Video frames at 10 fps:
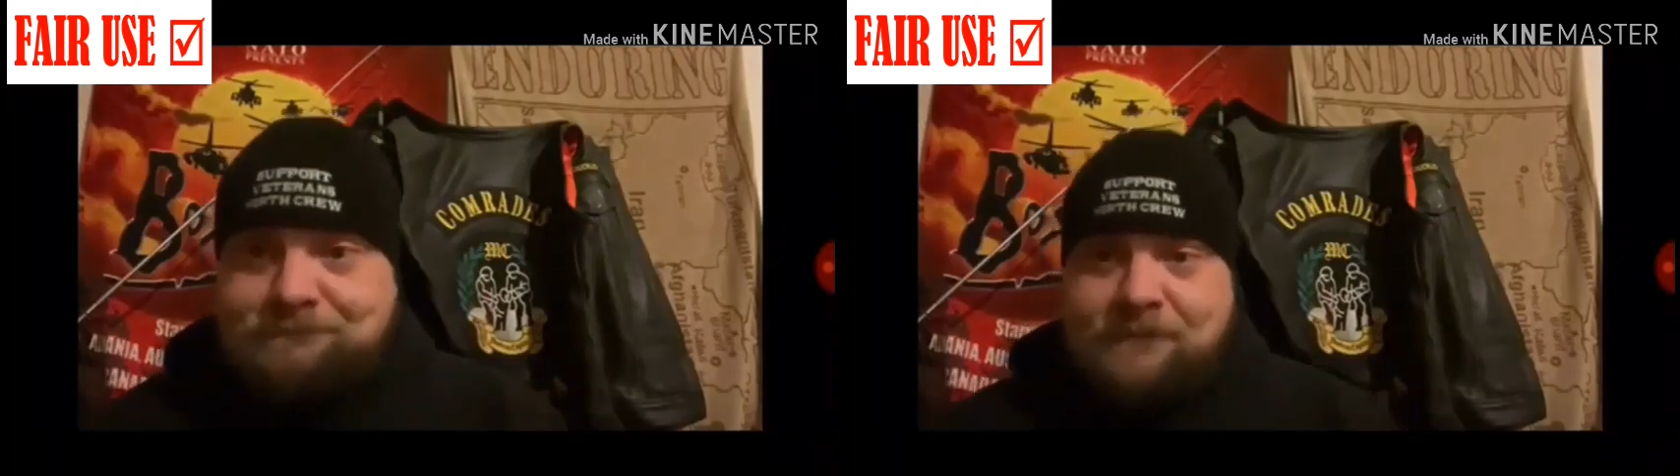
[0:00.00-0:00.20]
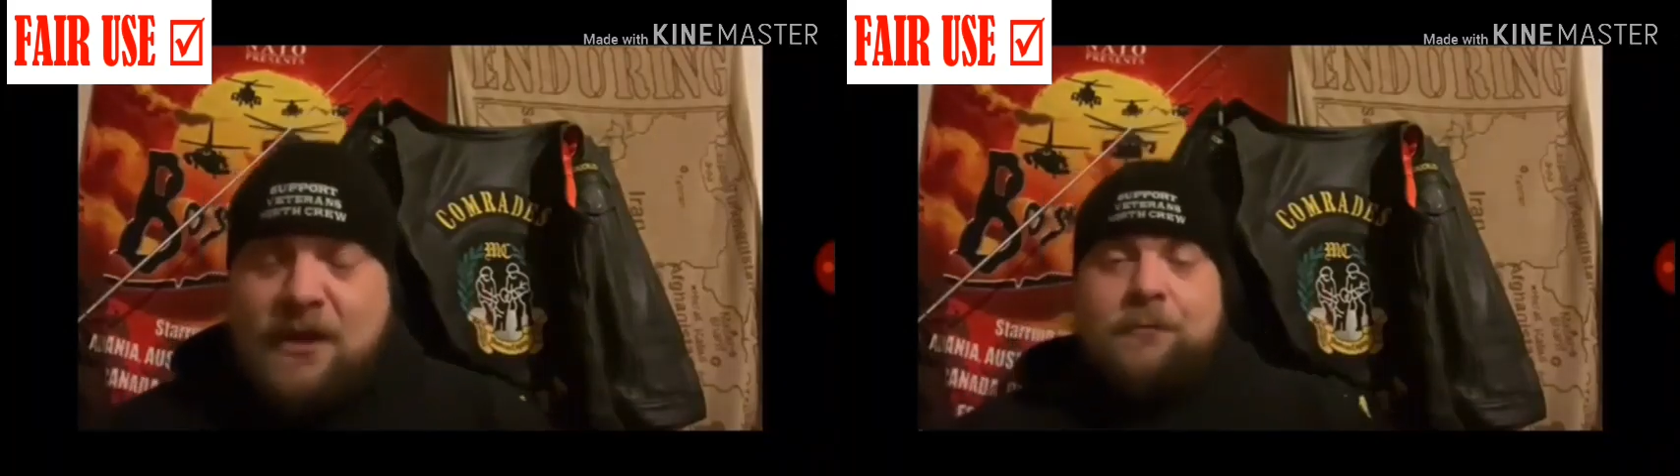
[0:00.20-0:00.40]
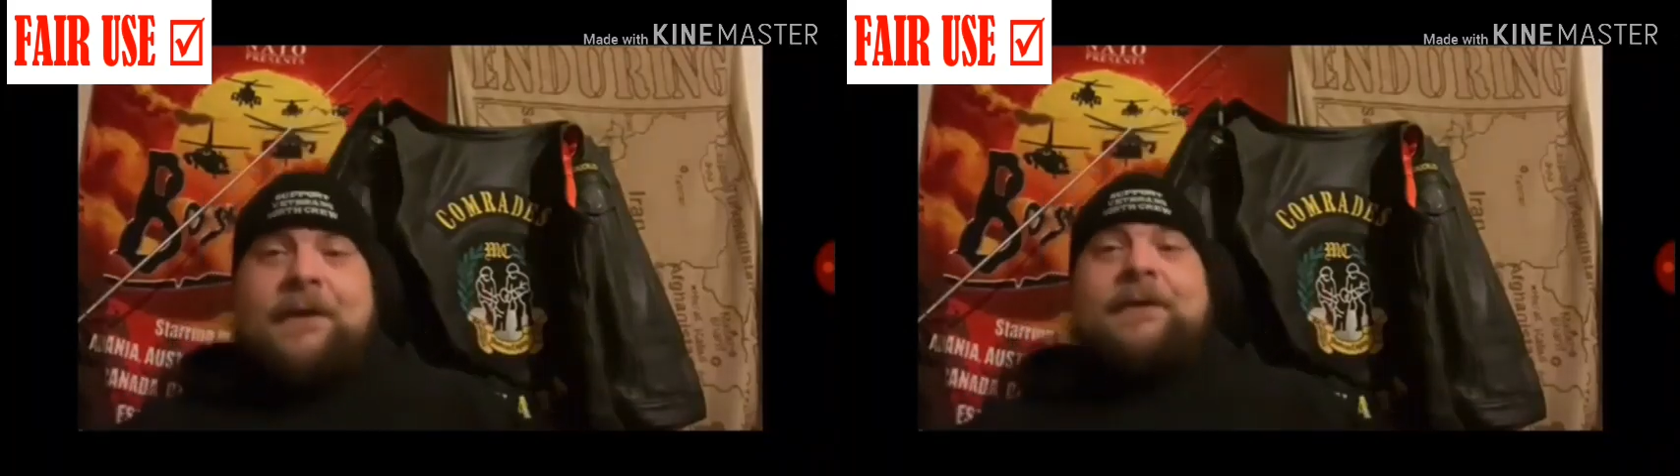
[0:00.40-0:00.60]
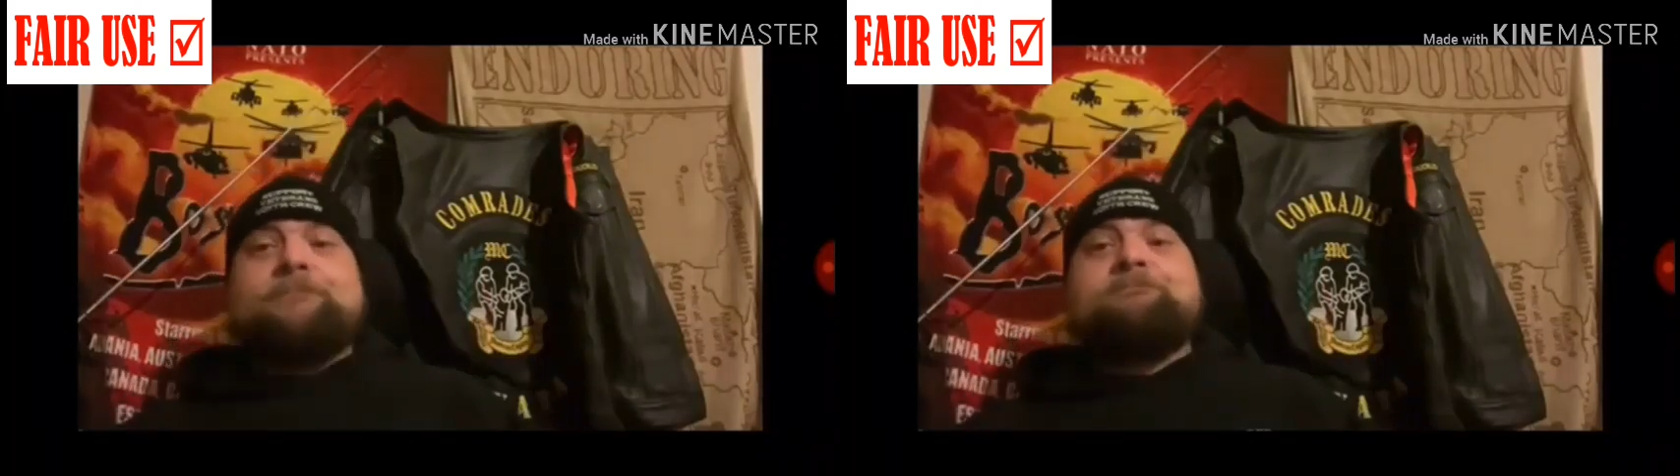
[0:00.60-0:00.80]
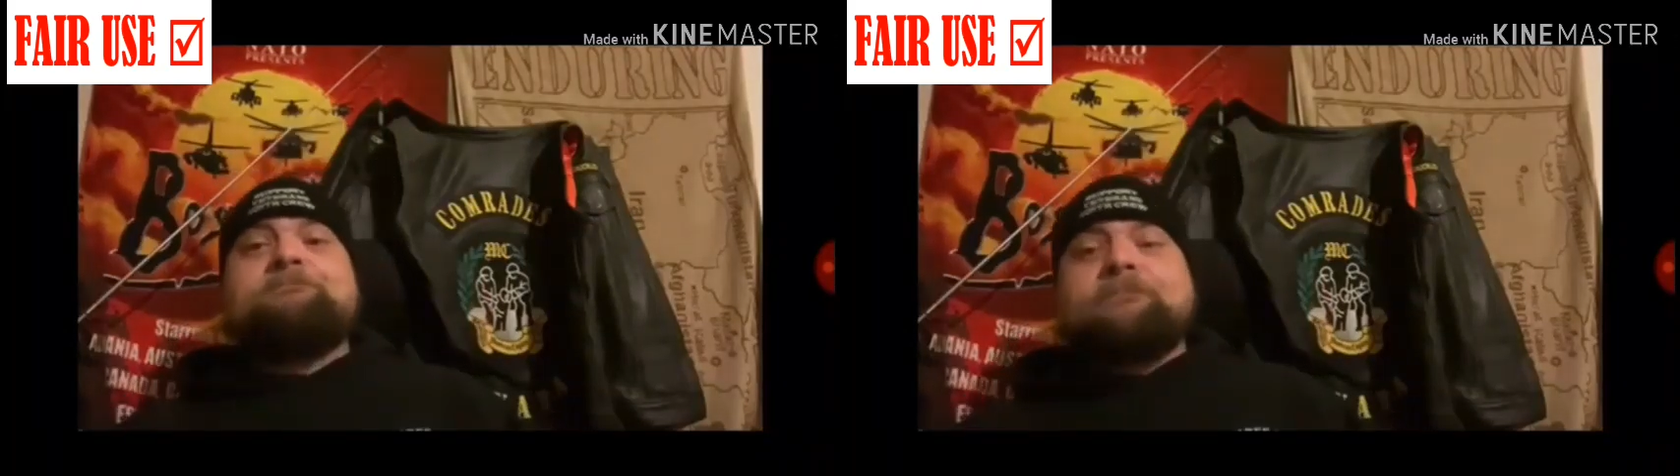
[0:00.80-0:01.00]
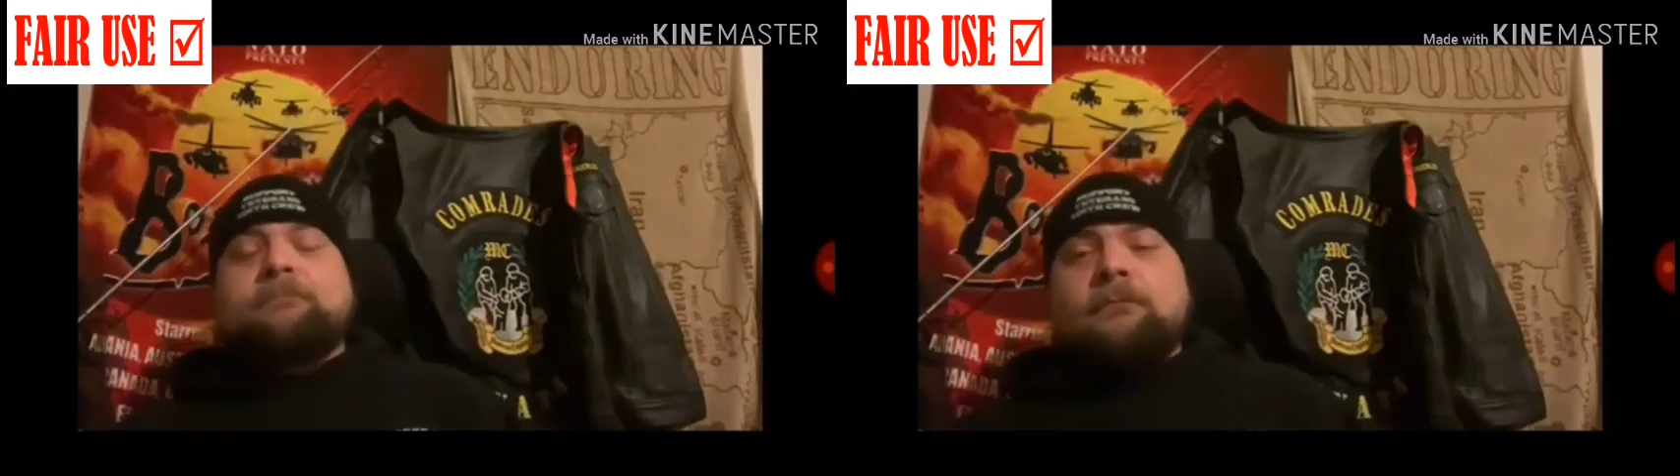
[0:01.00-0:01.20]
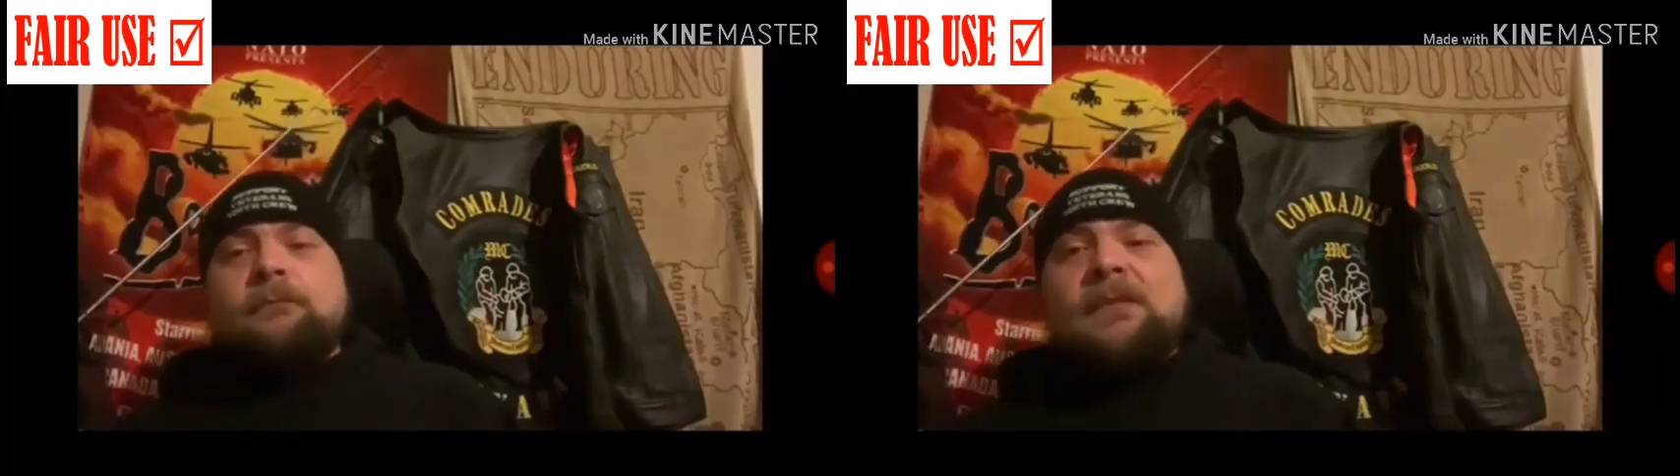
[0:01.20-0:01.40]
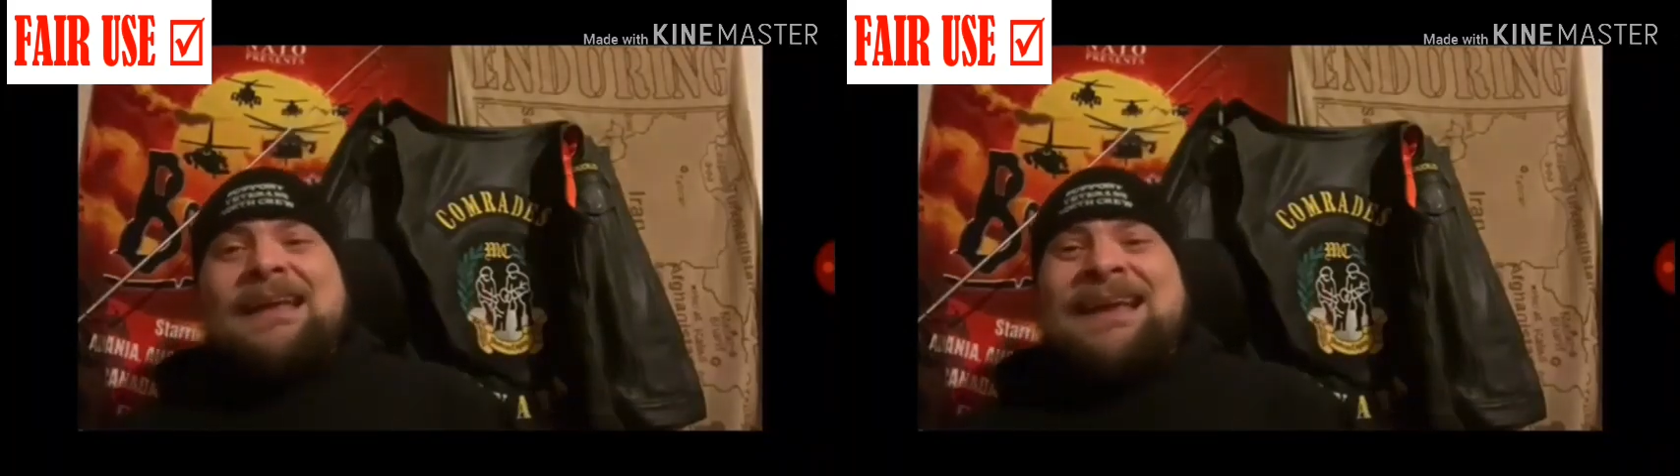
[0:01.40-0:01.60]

was really pitiful.